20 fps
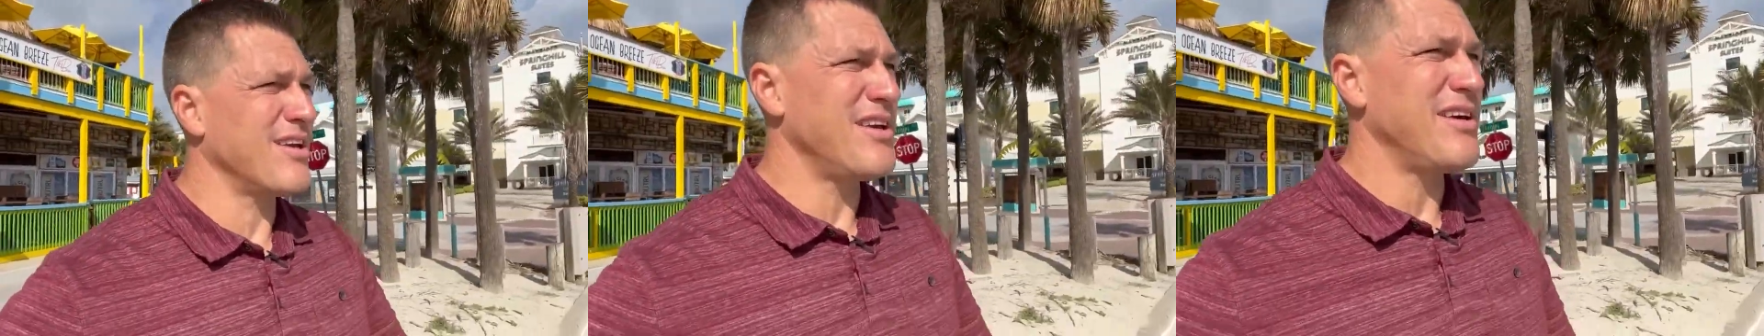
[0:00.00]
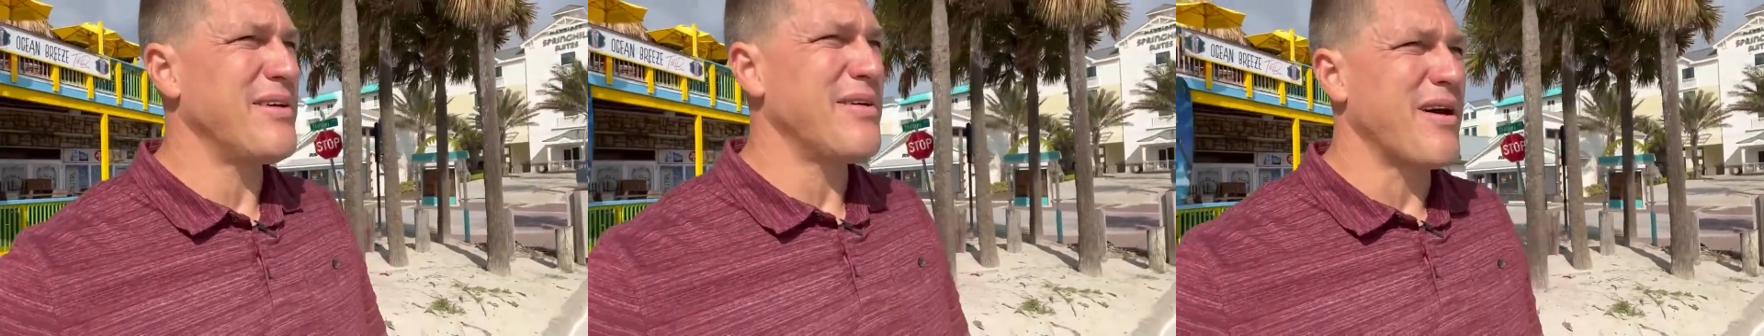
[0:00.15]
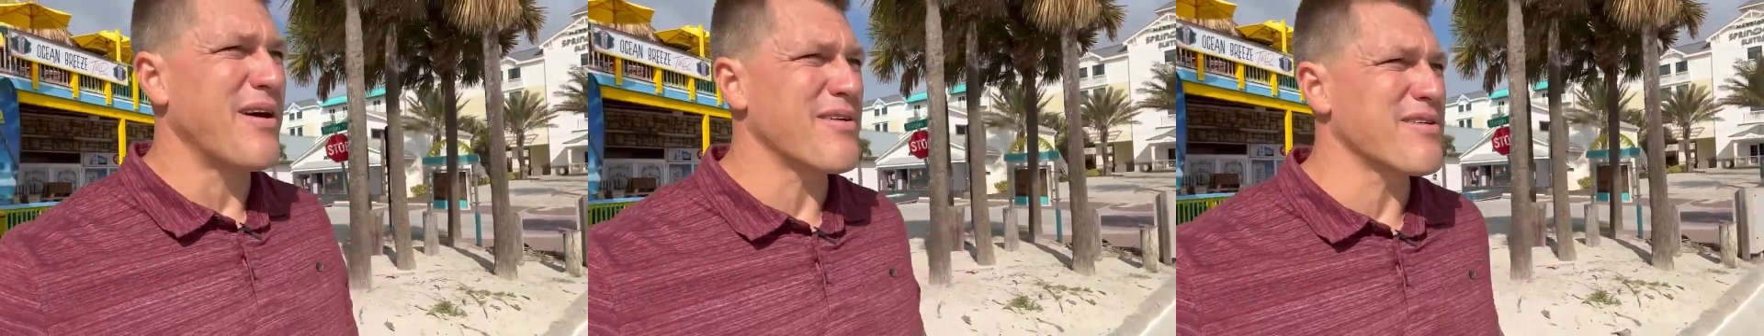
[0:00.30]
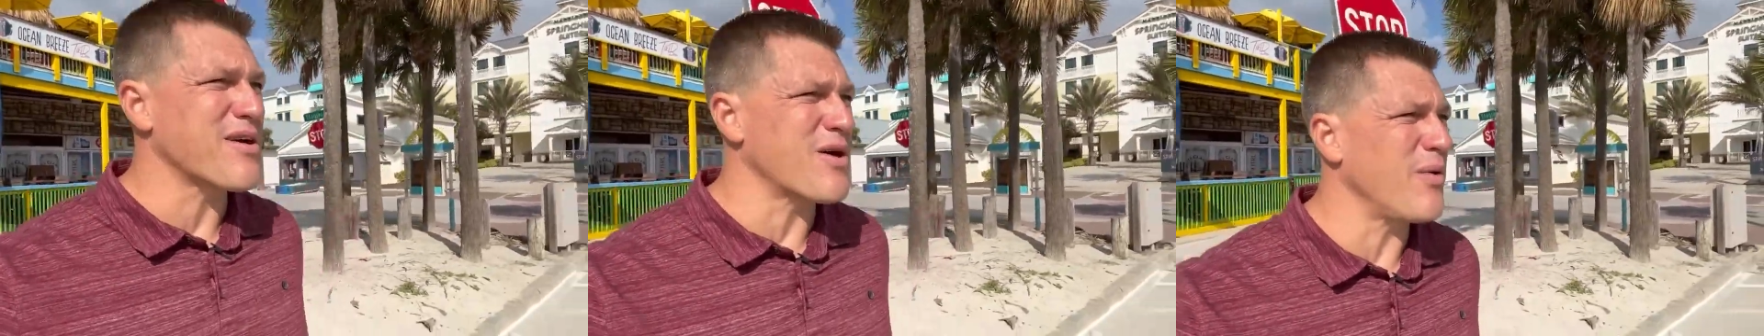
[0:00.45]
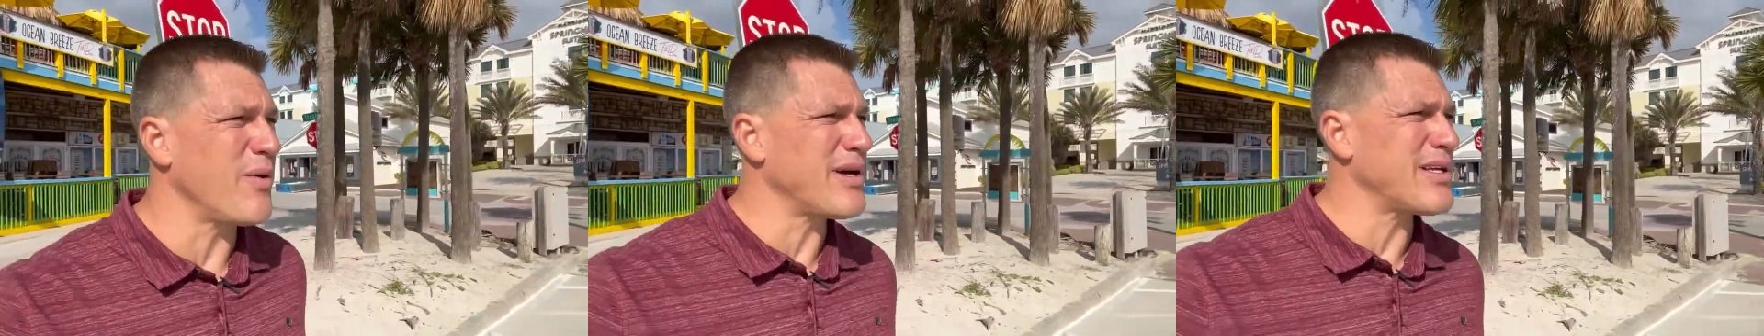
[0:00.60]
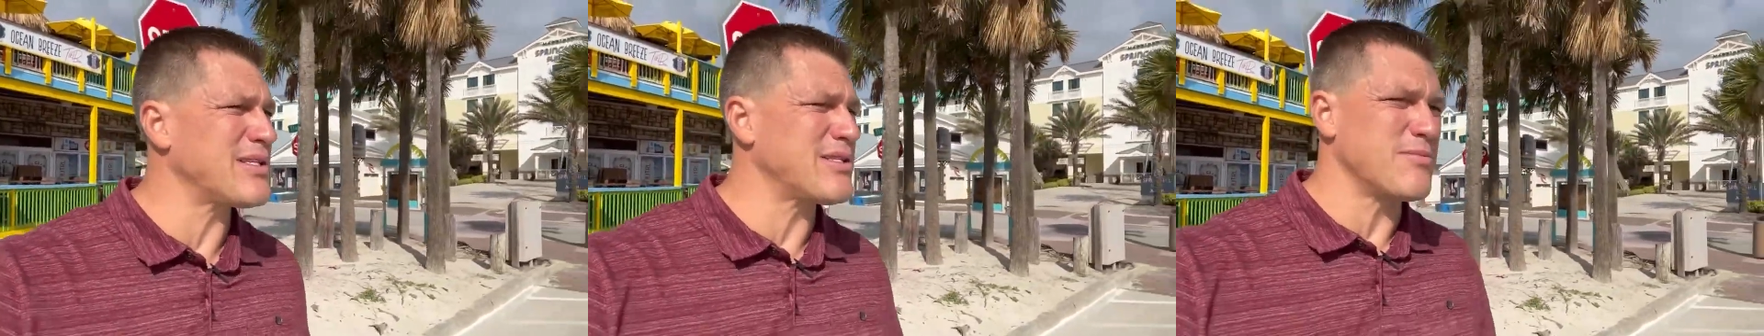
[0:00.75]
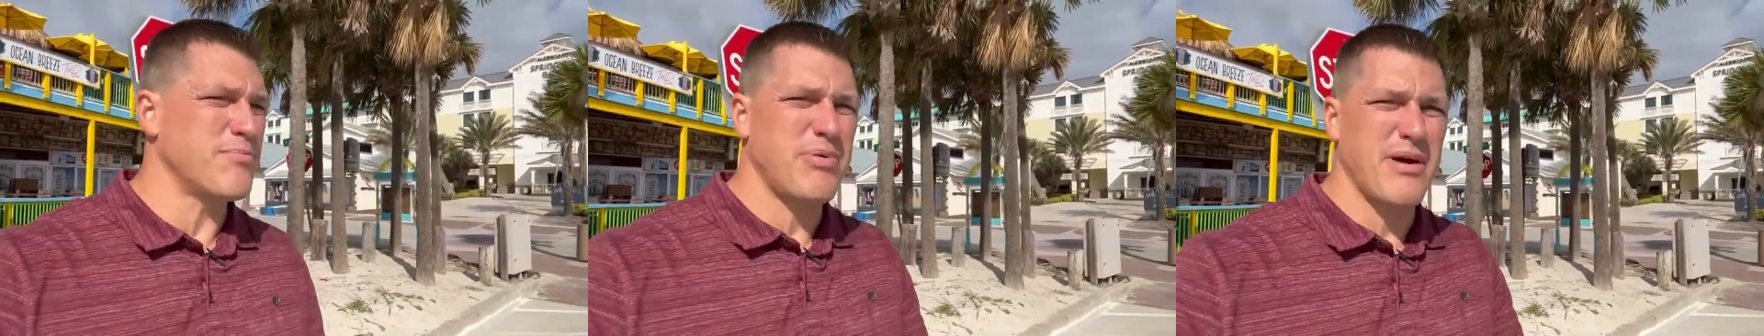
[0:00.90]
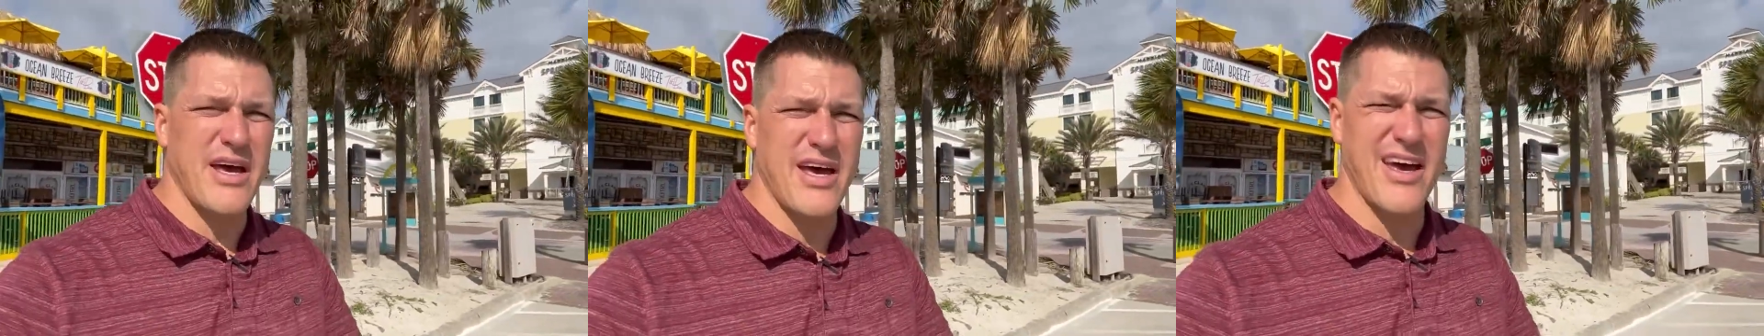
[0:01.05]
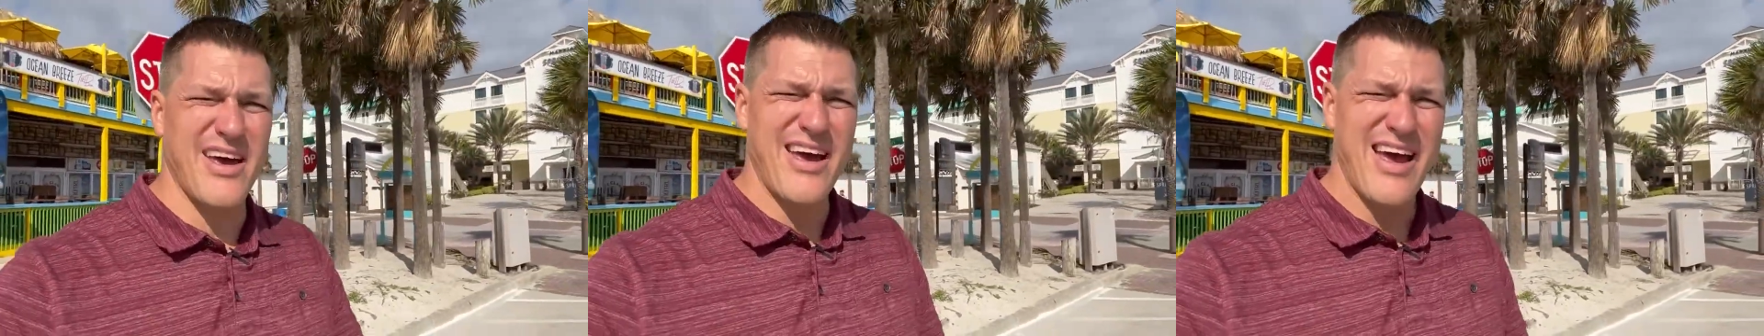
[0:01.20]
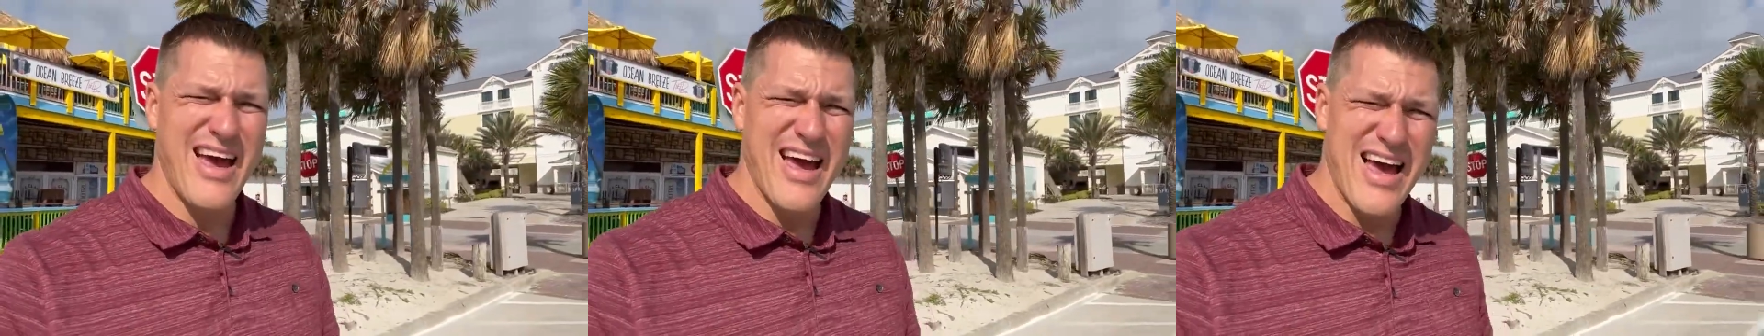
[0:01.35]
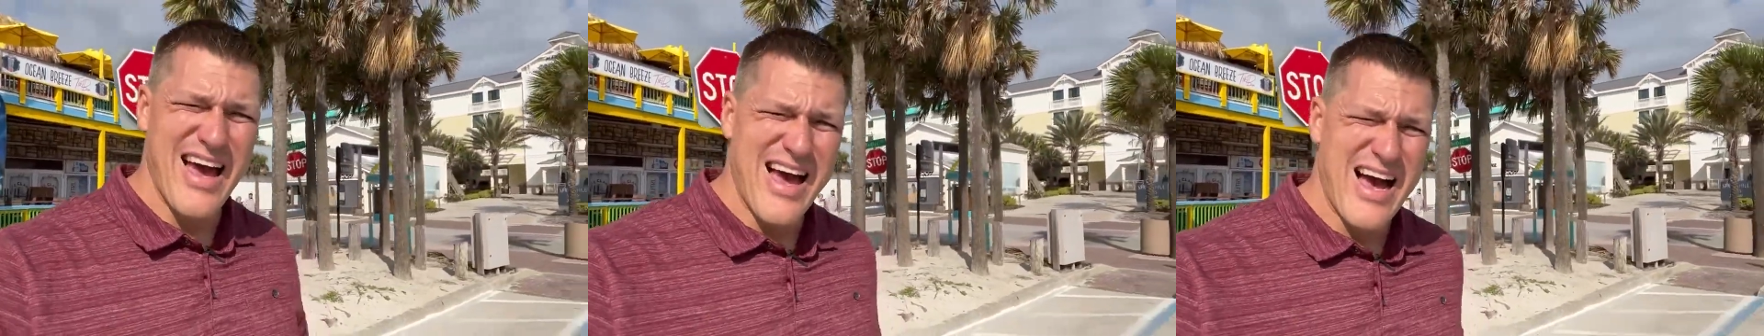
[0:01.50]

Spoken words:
You are going to pay.